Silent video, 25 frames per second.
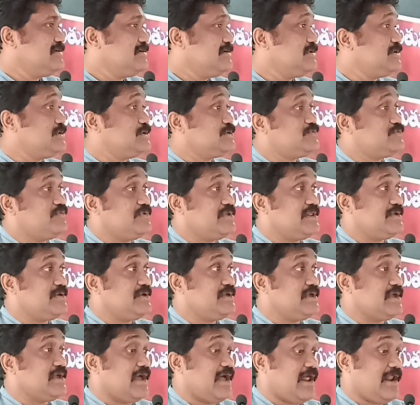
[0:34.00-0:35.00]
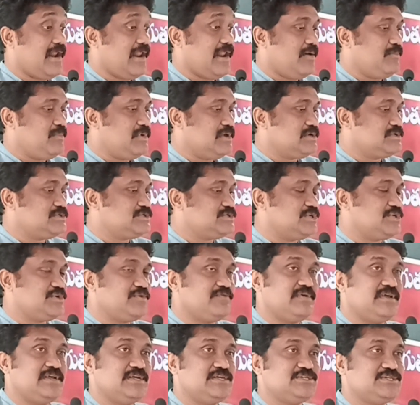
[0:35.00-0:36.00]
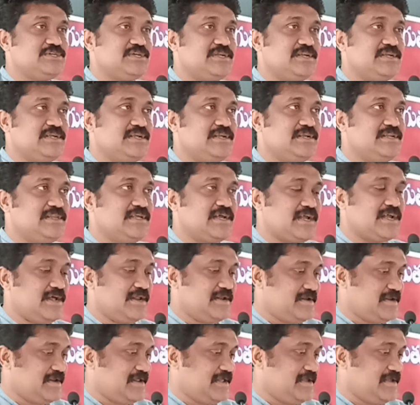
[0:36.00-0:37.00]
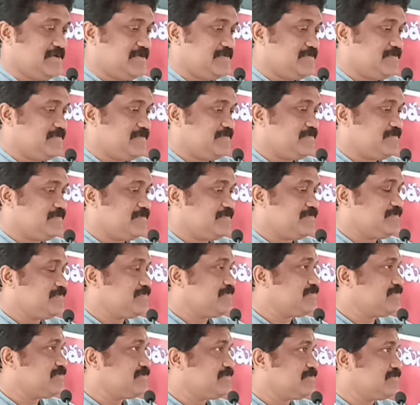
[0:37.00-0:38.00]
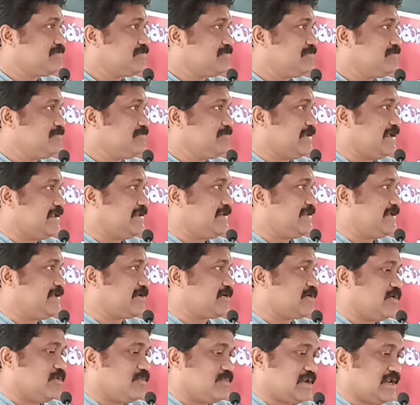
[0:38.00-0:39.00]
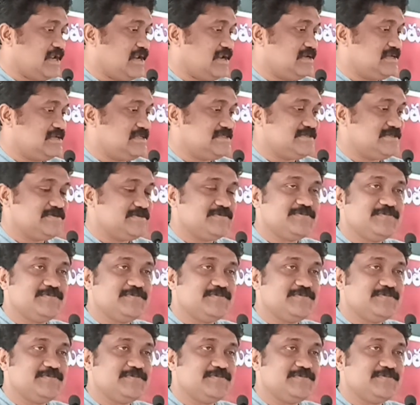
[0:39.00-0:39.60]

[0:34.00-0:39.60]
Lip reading: It is very alarming situation in the country. My dear comrades,